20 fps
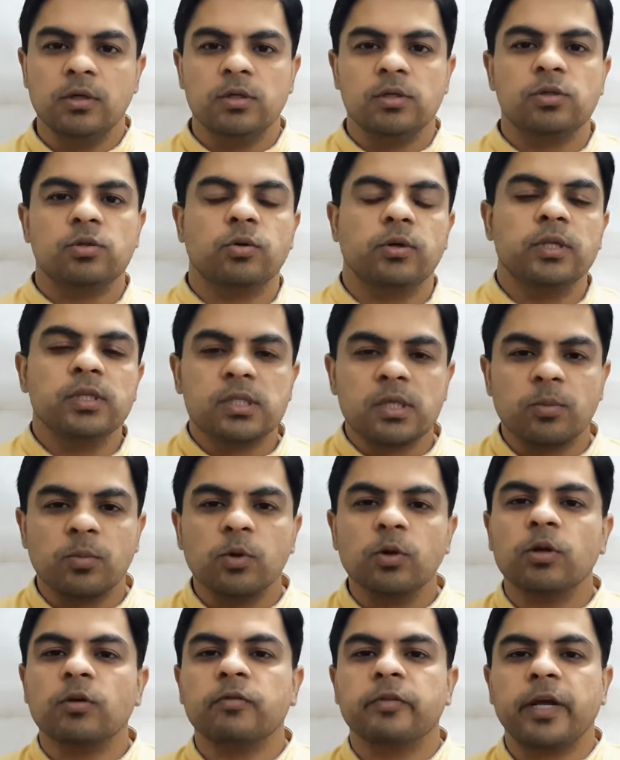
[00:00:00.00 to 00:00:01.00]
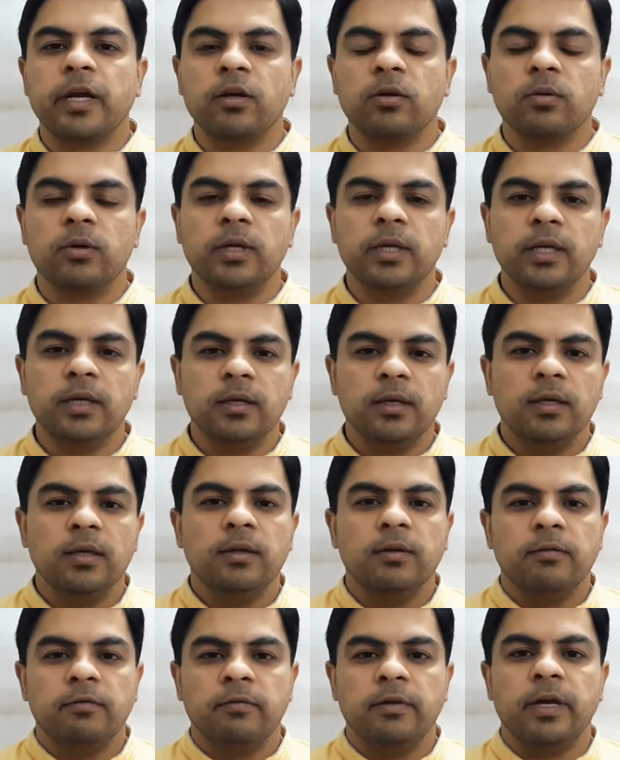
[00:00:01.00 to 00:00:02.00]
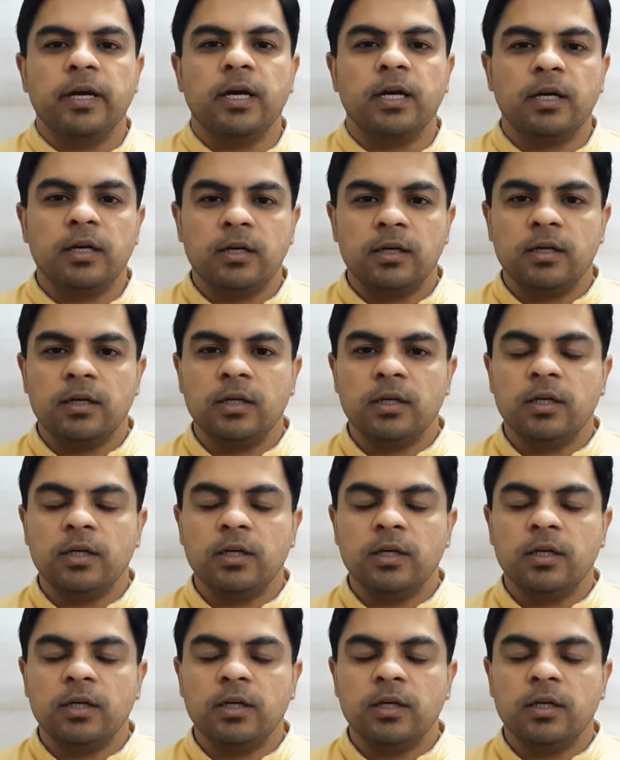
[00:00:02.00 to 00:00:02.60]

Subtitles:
So in support of that only, we are